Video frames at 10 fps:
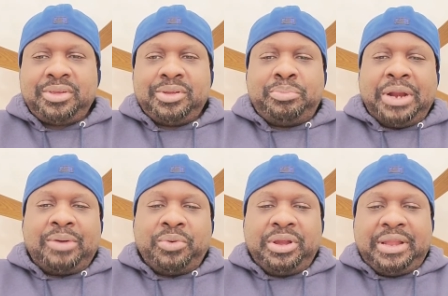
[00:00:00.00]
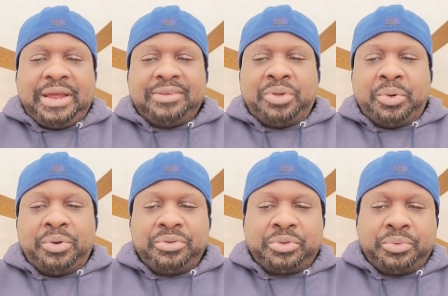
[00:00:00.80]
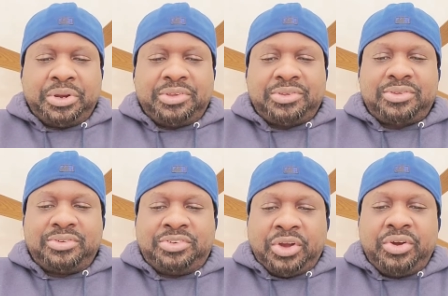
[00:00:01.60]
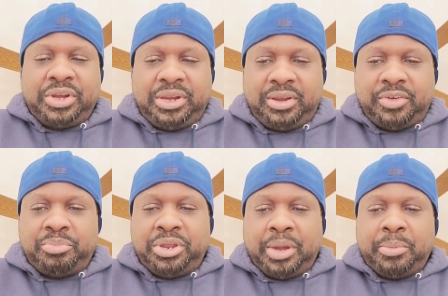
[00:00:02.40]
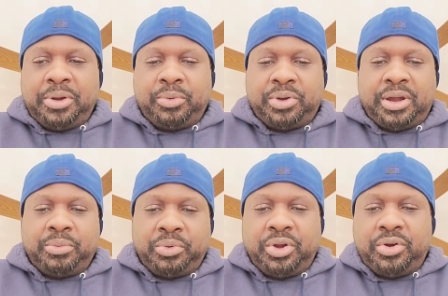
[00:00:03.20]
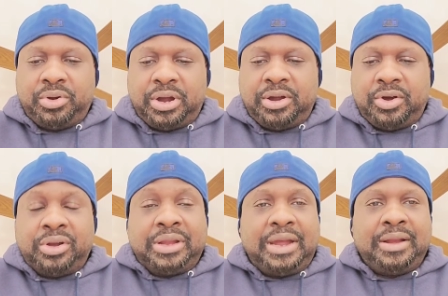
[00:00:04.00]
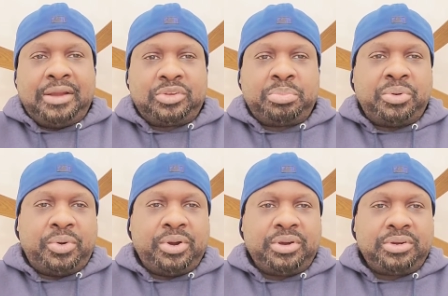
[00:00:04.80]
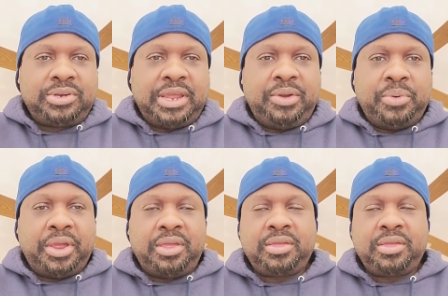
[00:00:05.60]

but I realized going through this journey of becoming a, a real online entrepreneur, anyway,